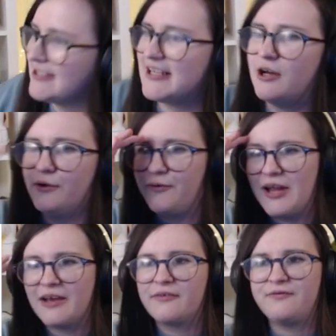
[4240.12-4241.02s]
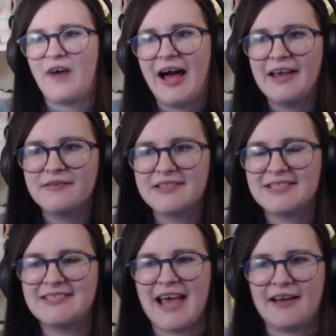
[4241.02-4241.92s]
still for like five
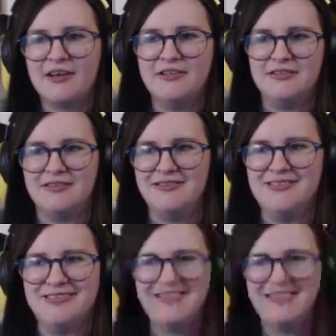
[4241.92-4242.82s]
seconds?